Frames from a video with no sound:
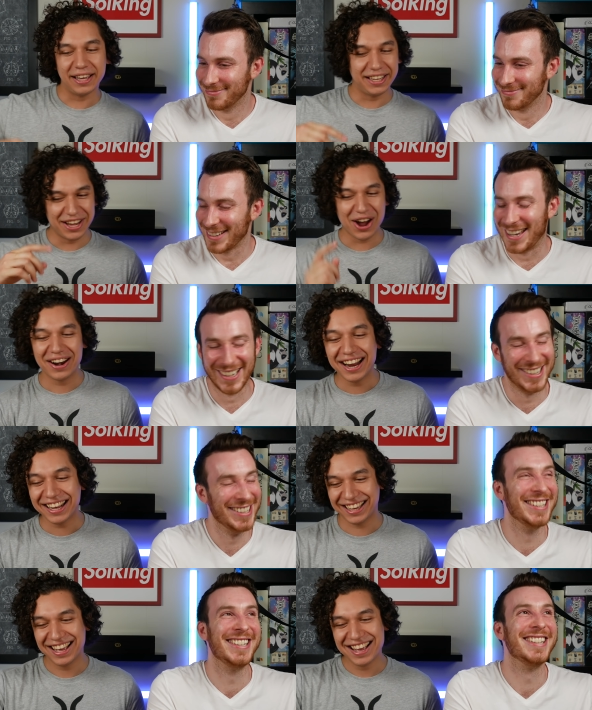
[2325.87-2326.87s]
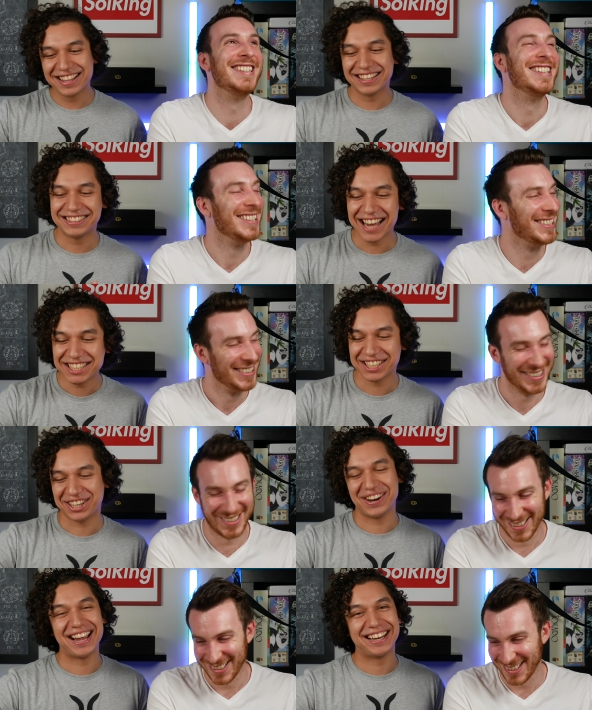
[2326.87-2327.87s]
Speaker 1: Yarok the
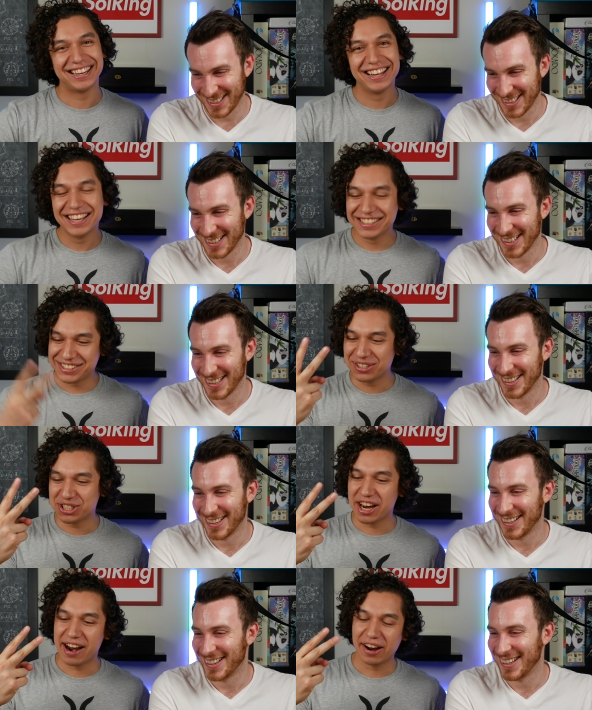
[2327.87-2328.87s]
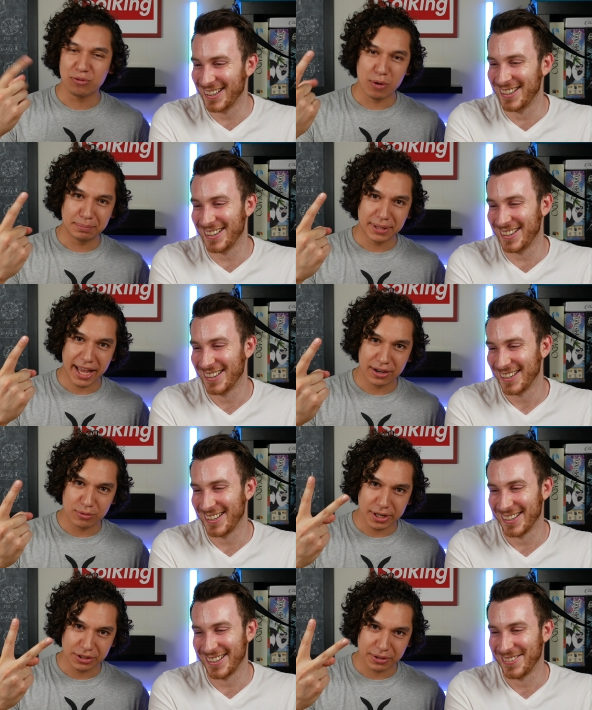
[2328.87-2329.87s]
Desecrated. Two generic, one
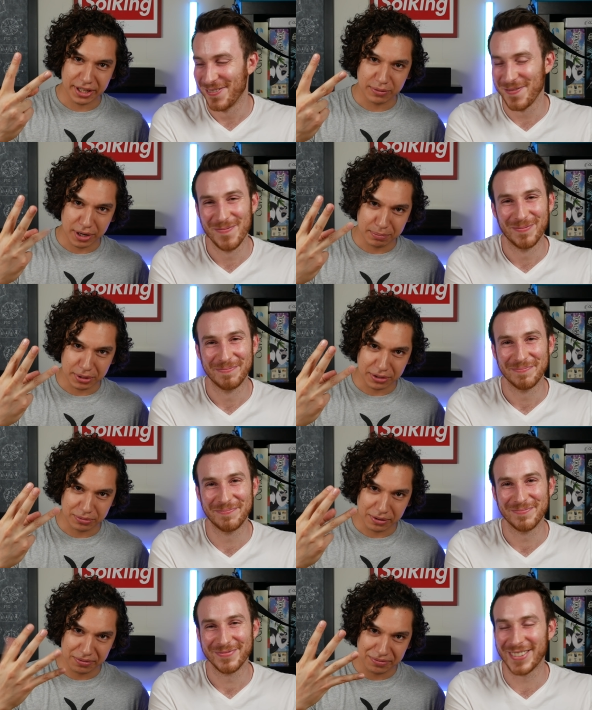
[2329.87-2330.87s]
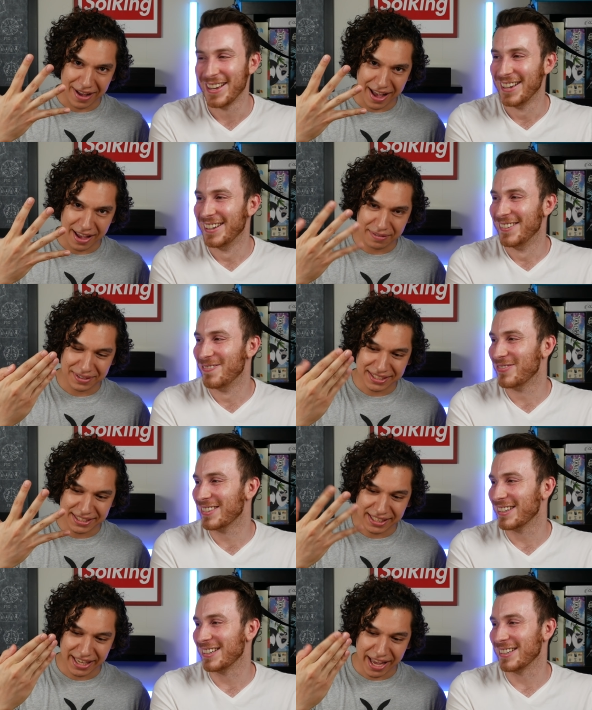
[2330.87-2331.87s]
black, one green, one blue for a 5
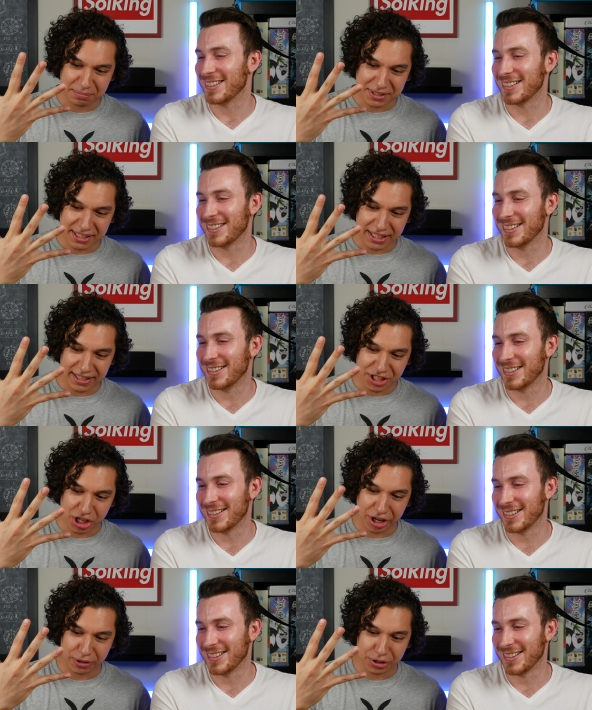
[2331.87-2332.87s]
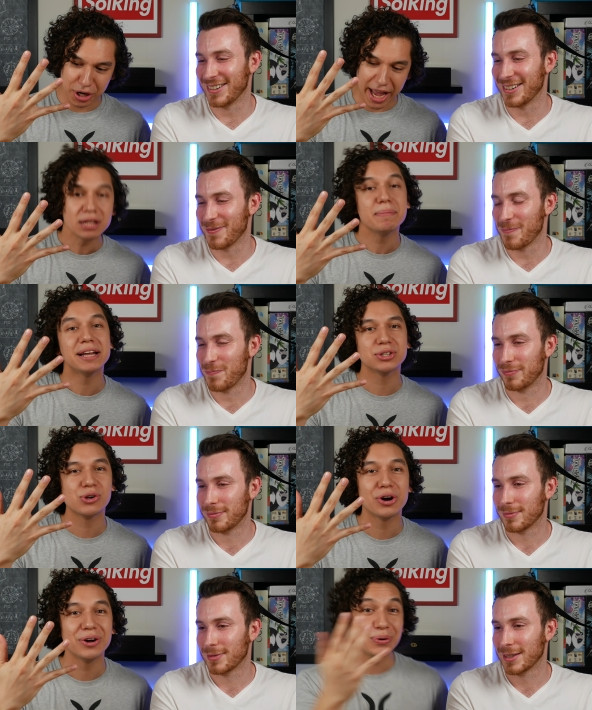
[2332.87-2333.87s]
CMC legendary creature,
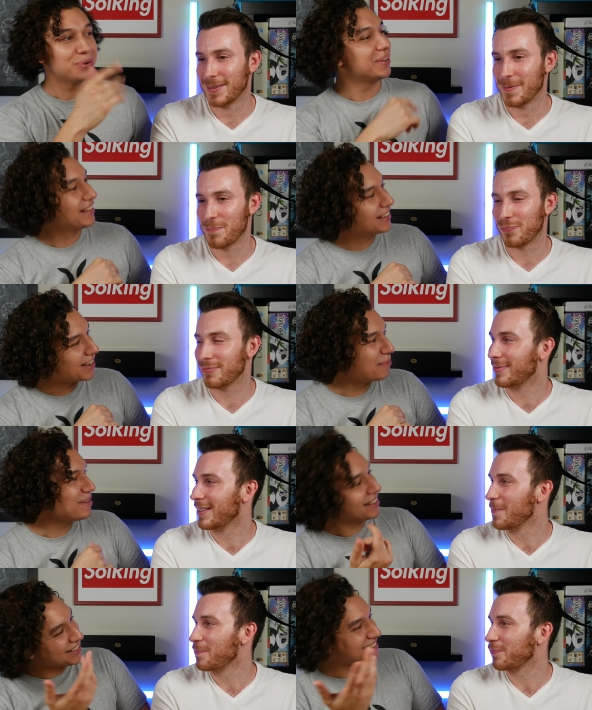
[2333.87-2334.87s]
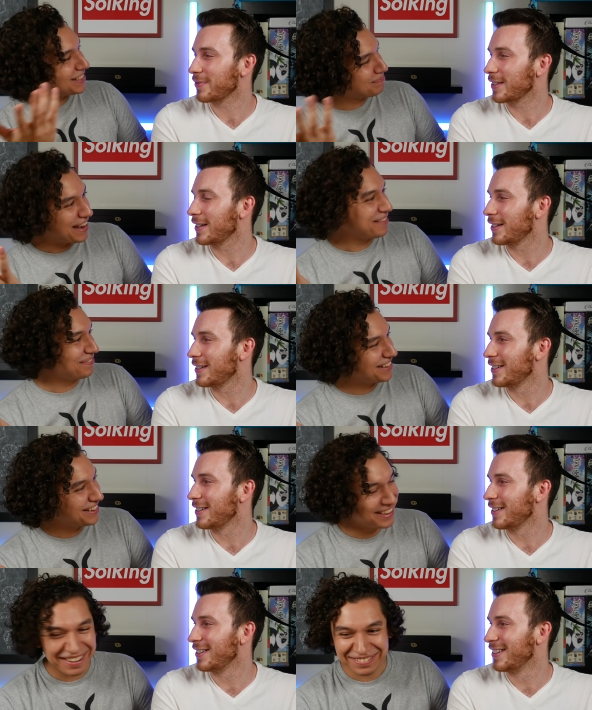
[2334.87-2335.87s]
elemental horror. Ooh, Omnath gets the
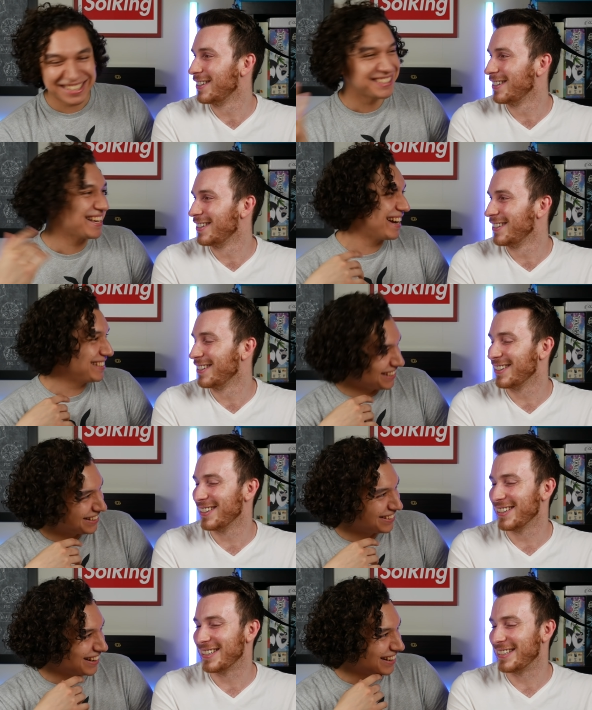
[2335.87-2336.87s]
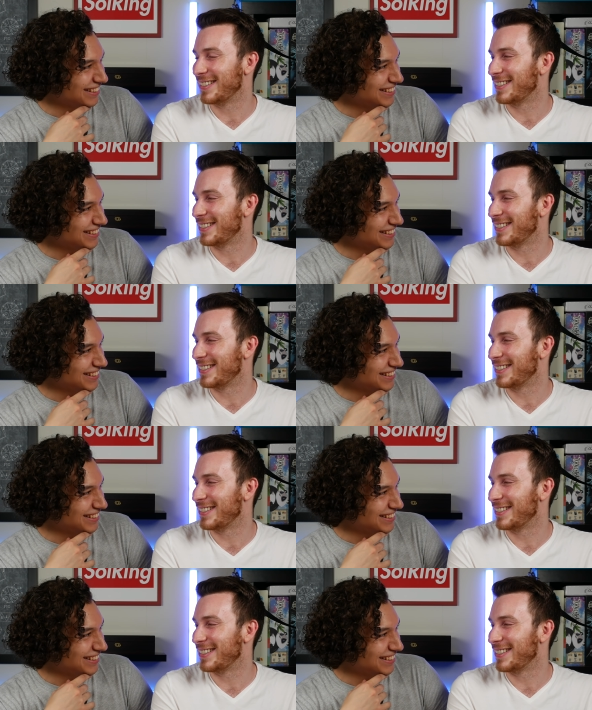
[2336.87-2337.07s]
benefit off this guy too, huh?